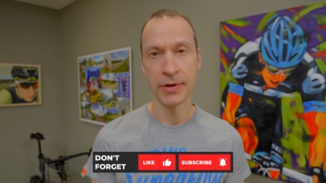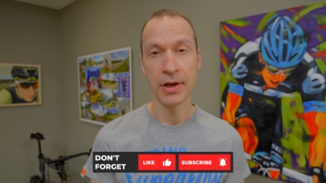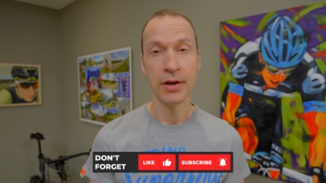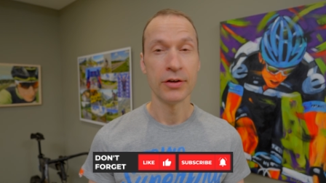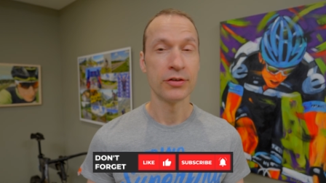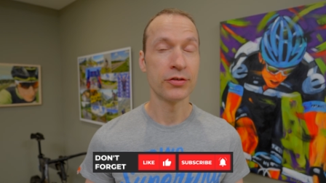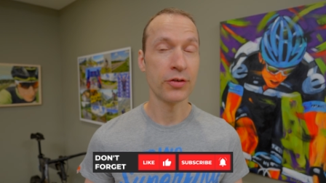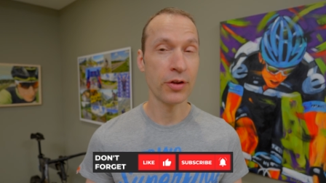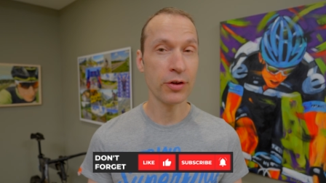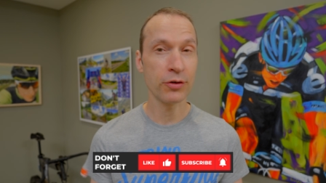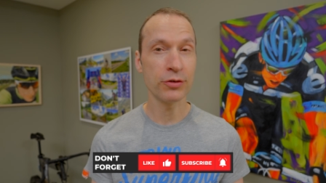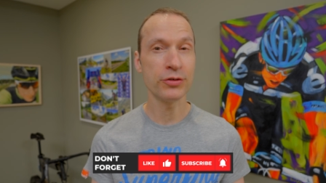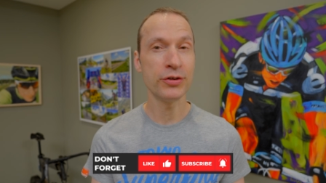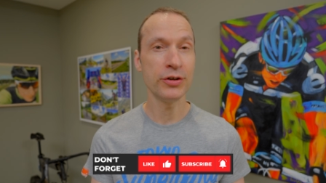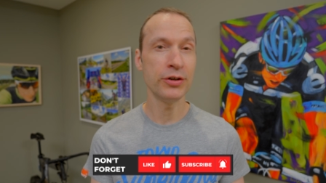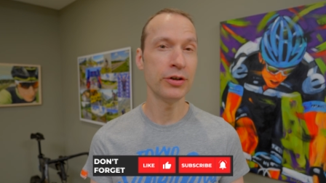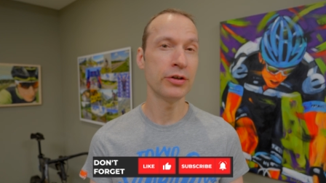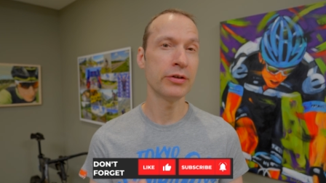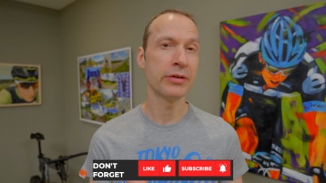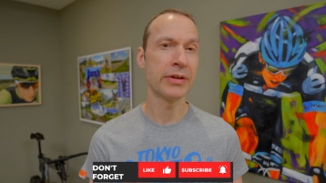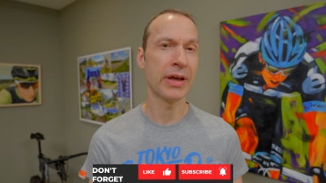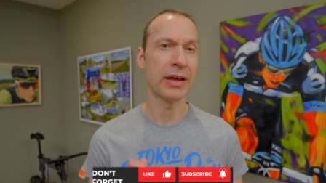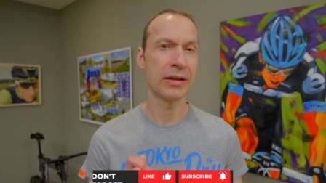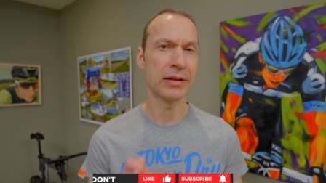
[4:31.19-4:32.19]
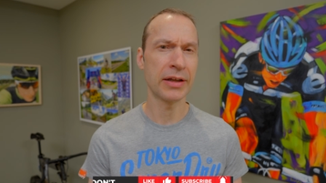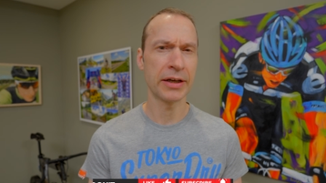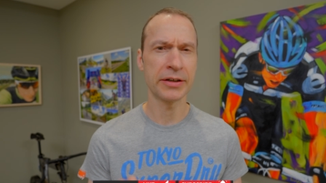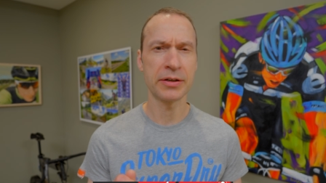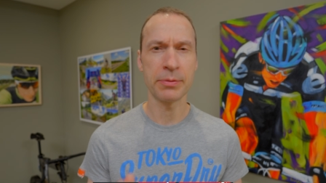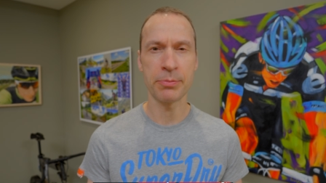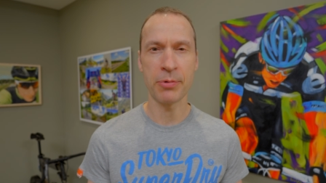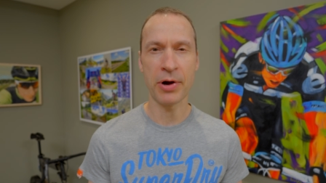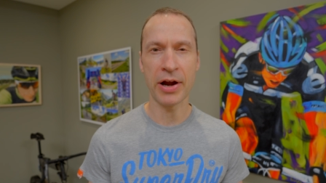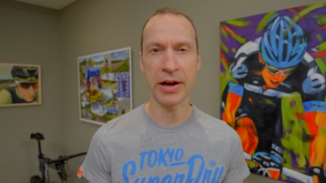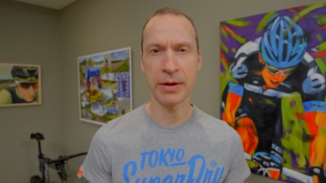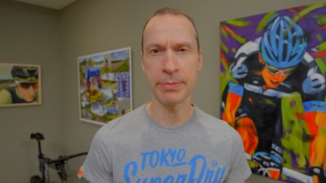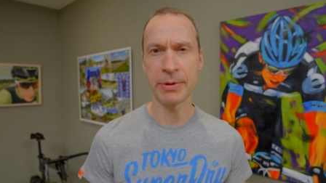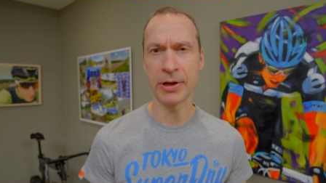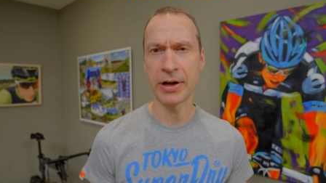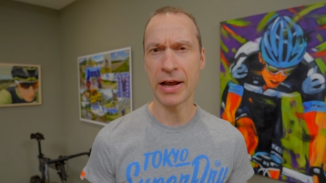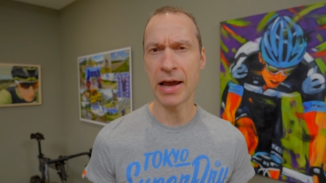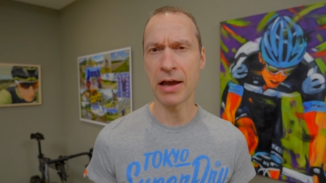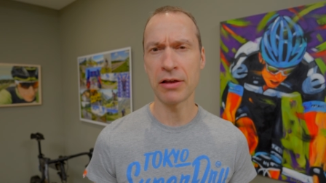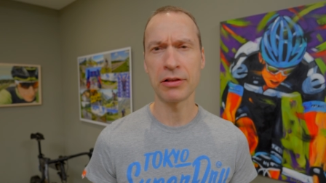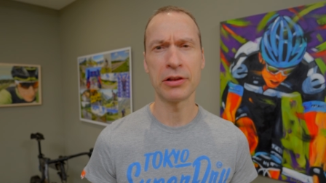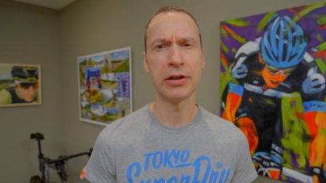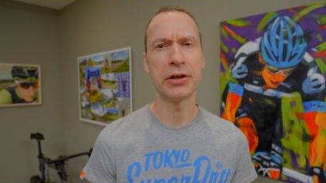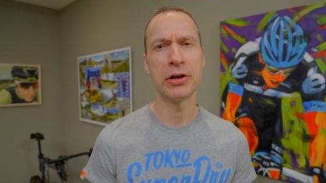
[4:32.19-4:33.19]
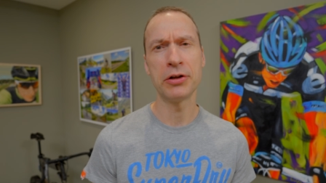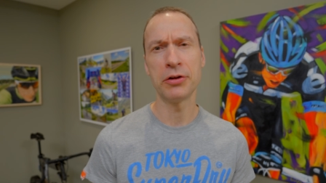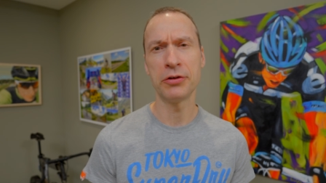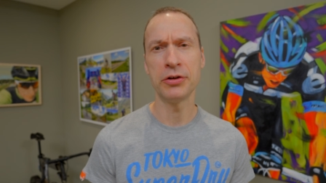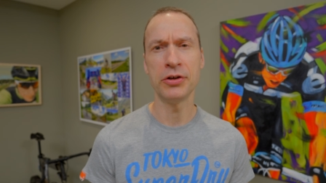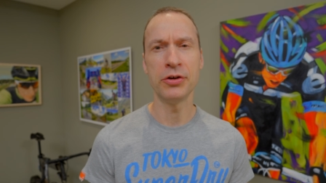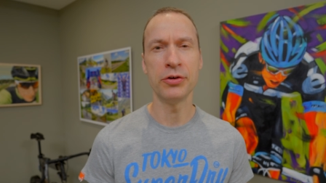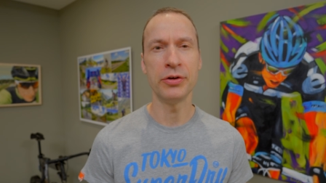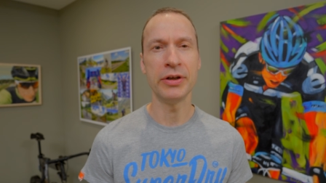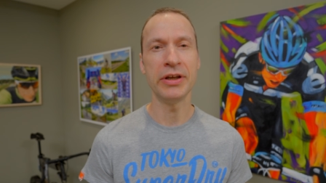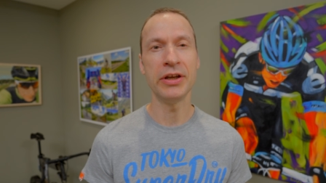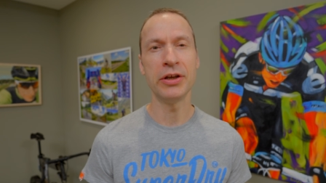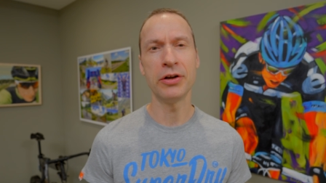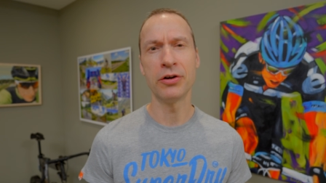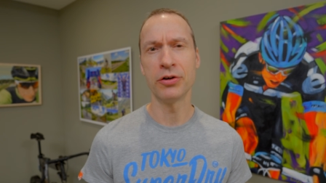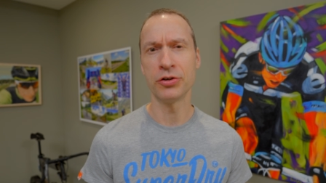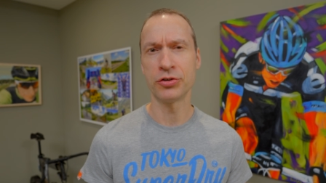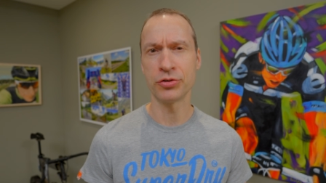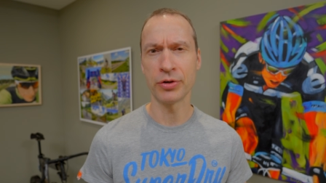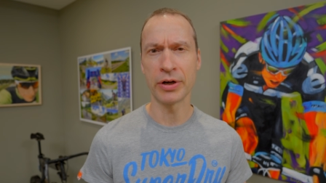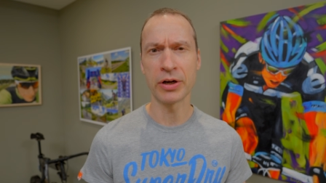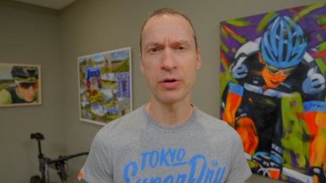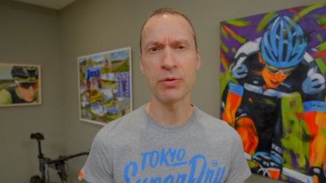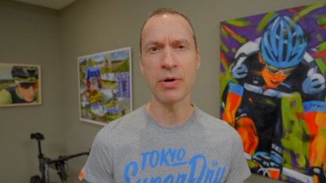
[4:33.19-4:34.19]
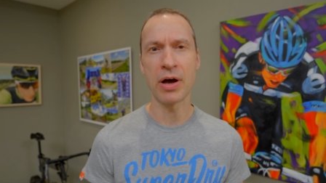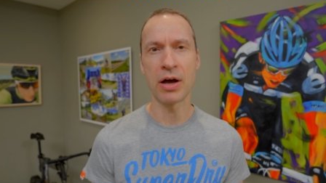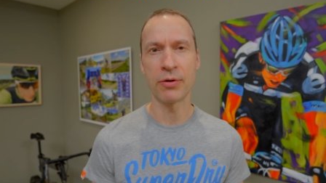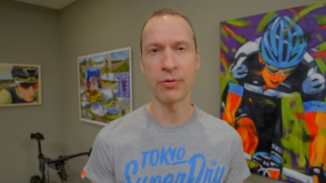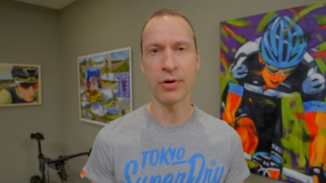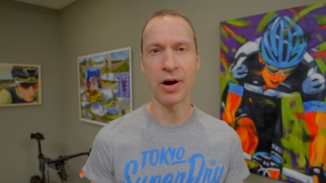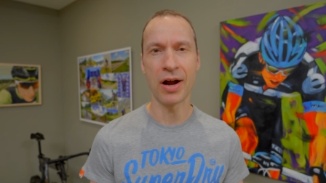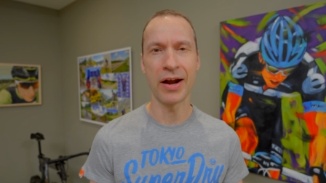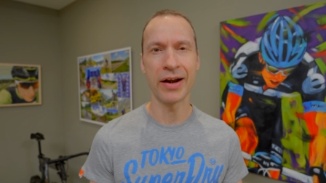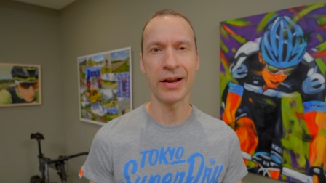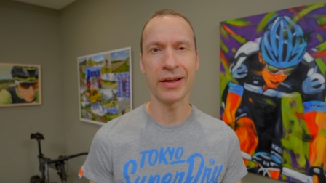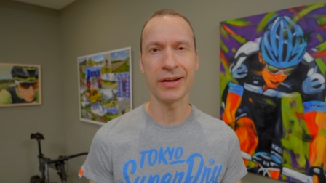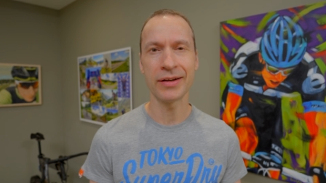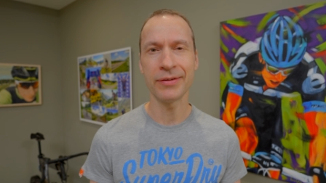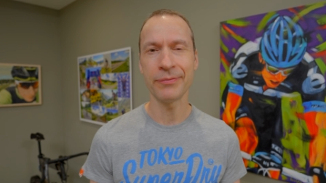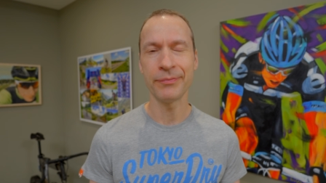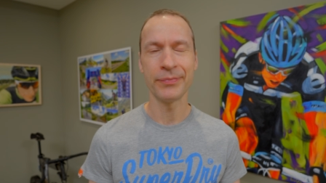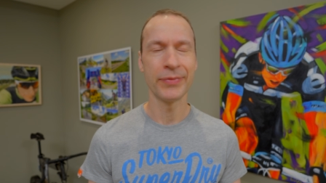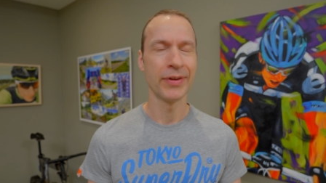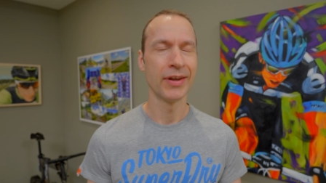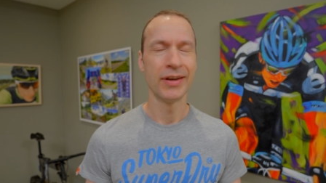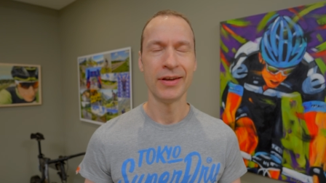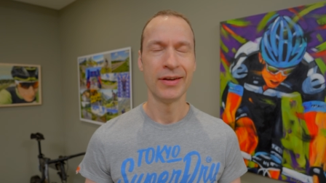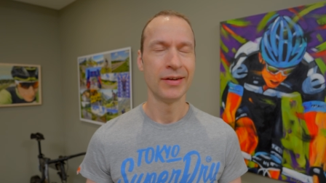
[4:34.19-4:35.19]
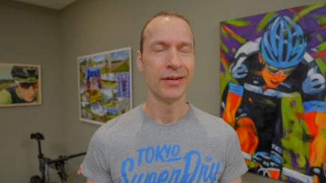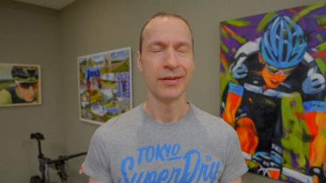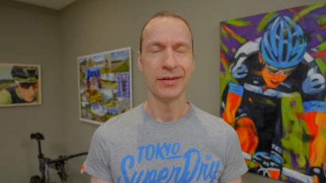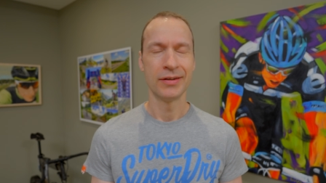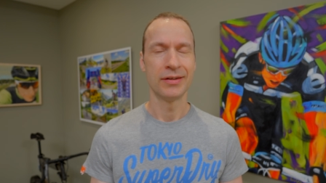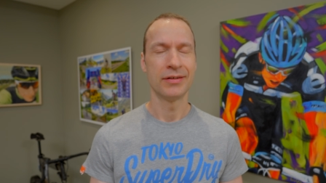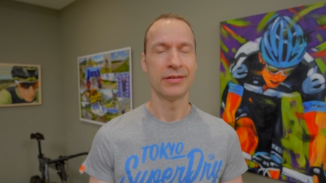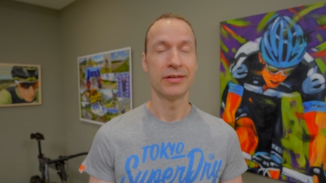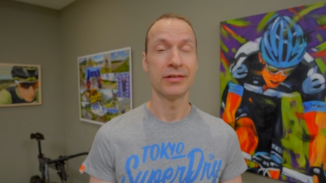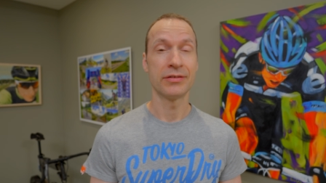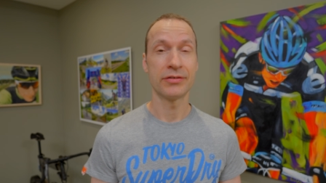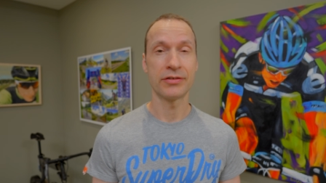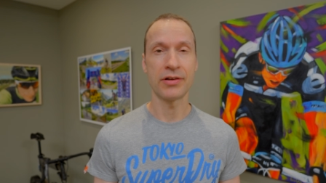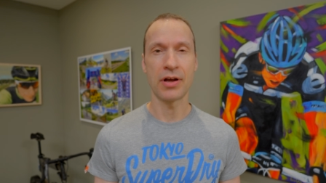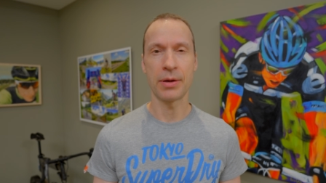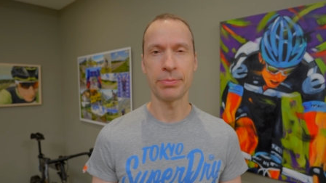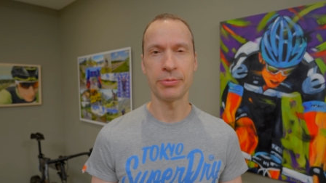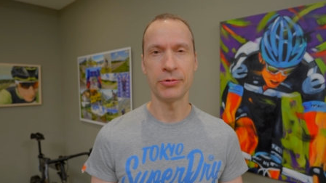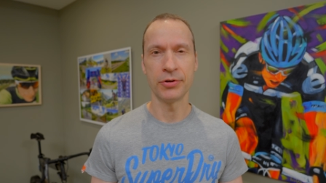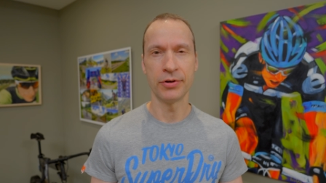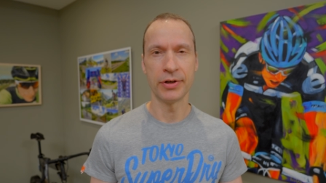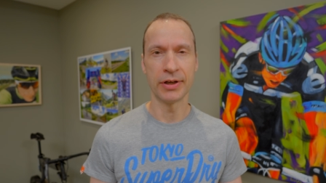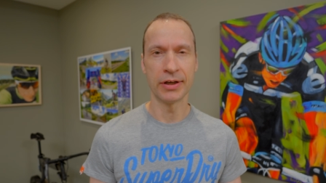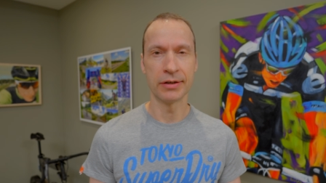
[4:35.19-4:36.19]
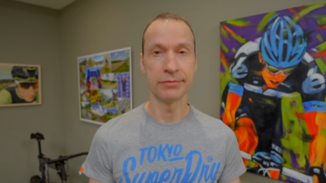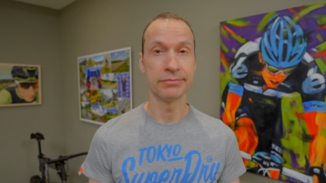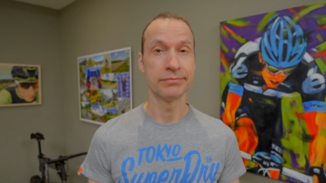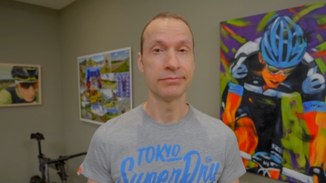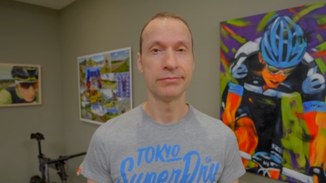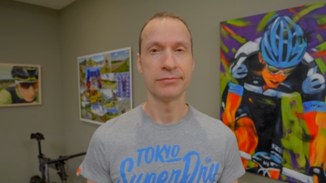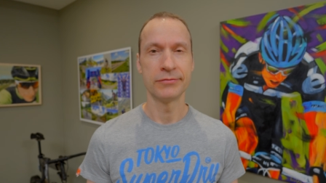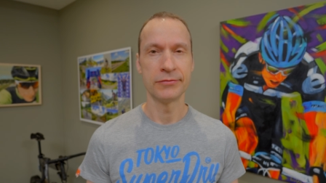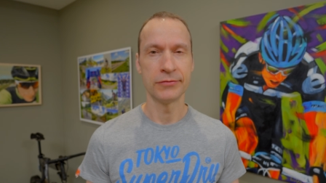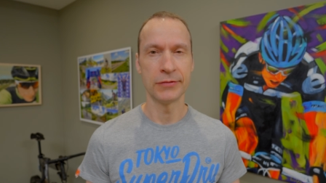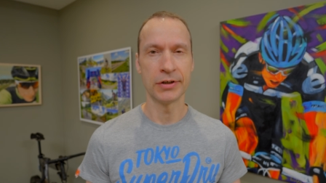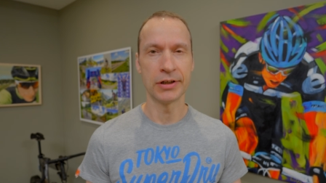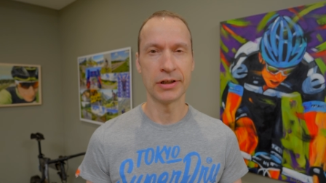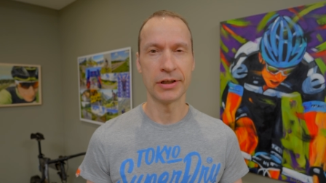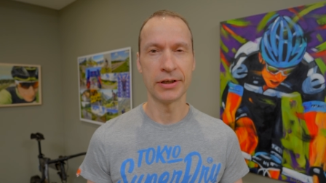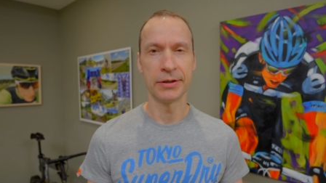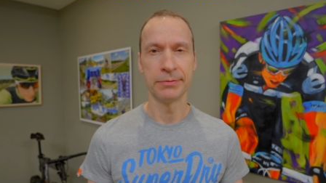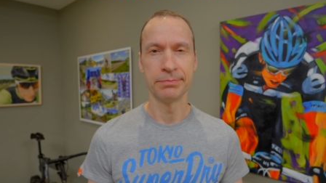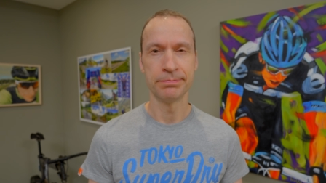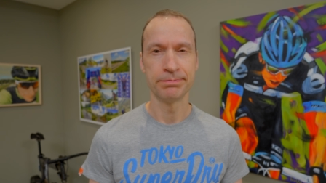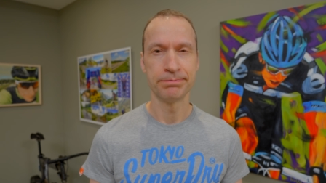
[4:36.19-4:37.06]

So those of you that like to brag about how little you eat or drink while riding, stop doing it, really.